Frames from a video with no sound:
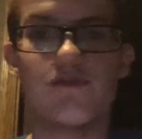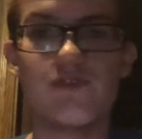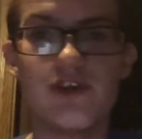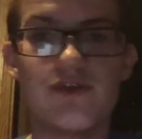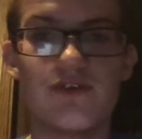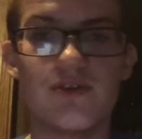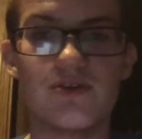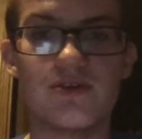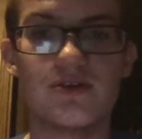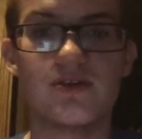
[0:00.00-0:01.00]
free
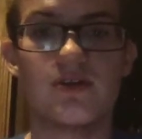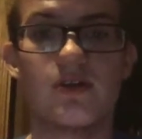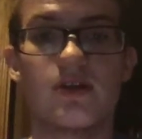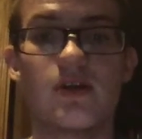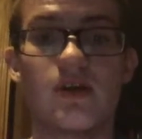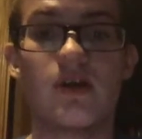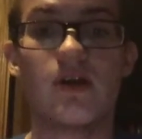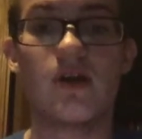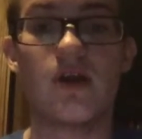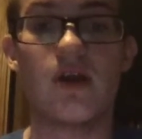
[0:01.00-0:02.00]
throws,
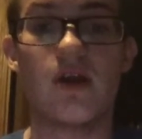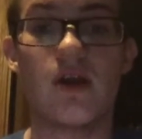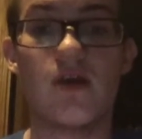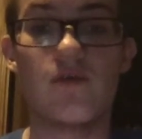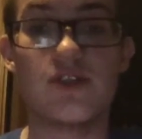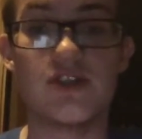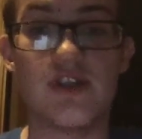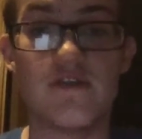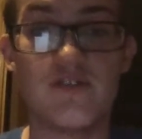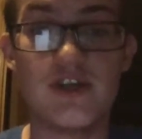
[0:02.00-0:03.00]
which is
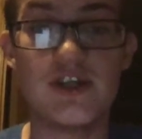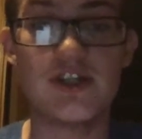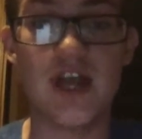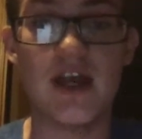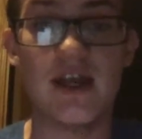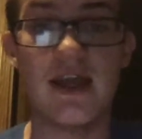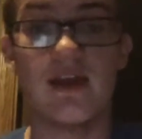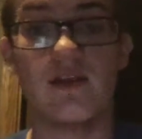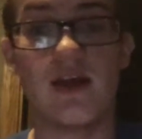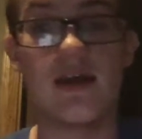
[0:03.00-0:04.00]
a free shot at
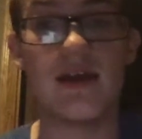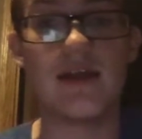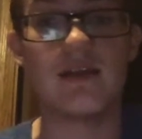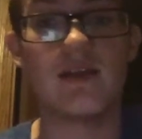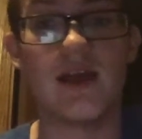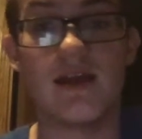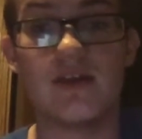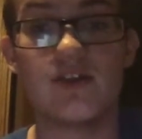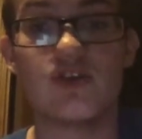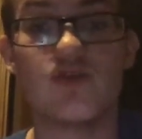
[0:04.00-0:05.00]
the
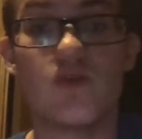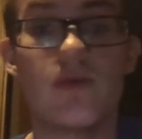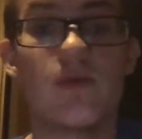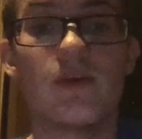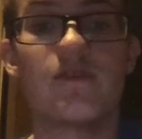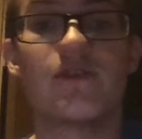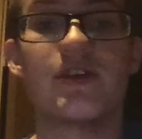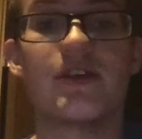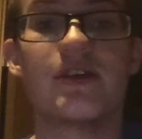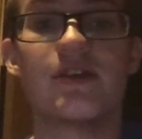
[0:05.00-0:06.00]
line to score points for
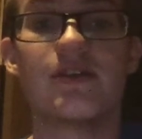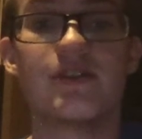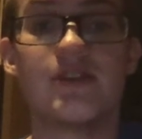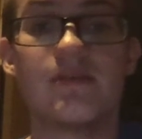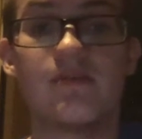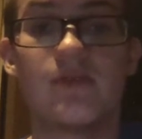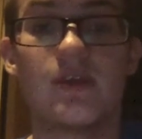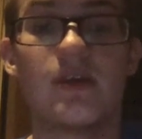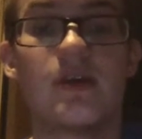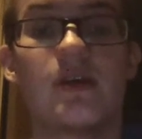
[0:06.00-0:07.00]
their team.
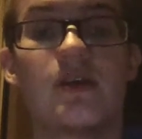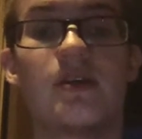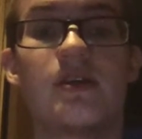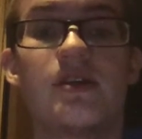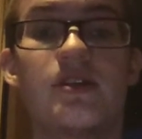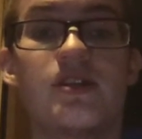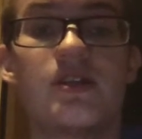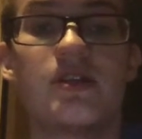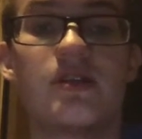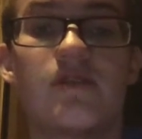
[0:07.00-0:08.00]
Each
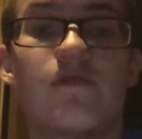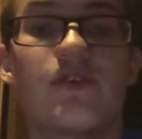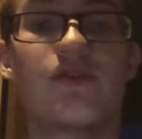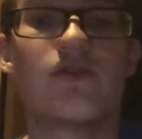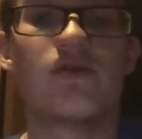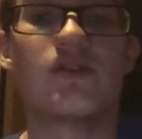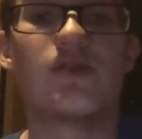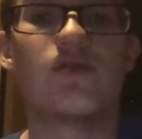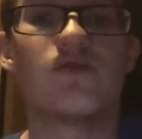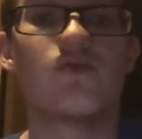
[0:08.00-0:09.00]
free throw
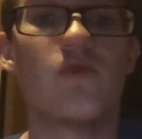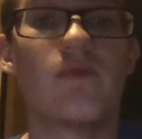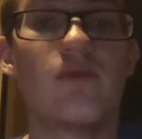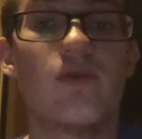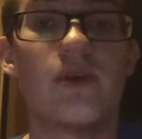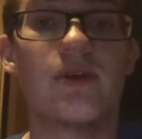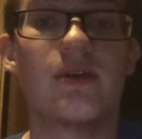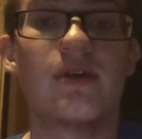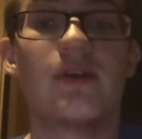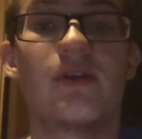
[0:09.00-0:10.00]
equals 1 point,
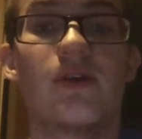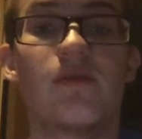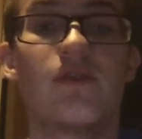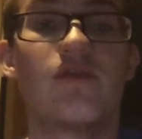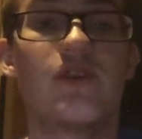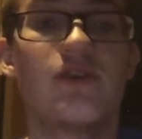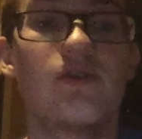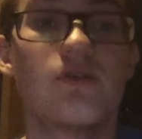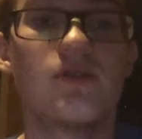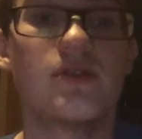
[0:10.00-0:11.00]
and the number of free
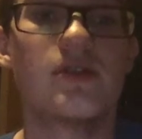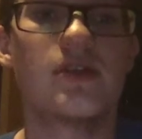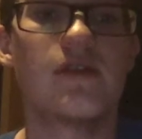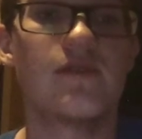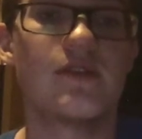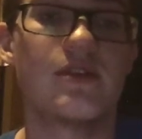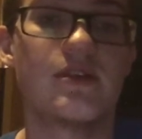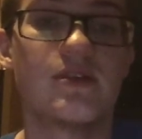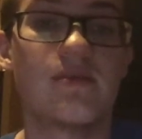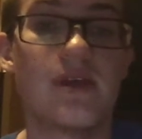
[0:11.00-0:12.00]
throws given
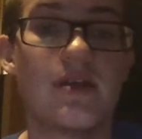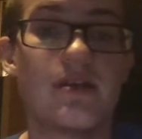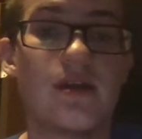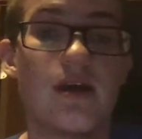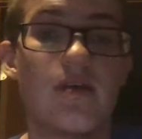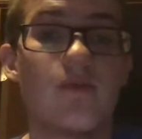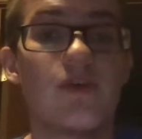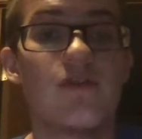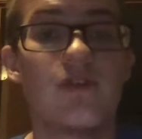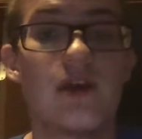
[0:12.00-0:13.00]
is dependent on
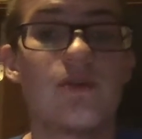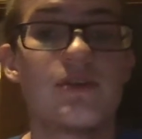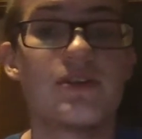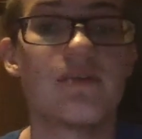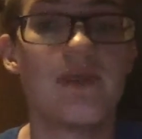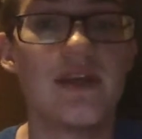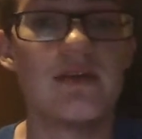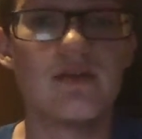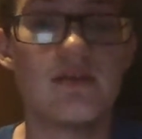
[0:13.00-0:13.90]
where the foul is committed.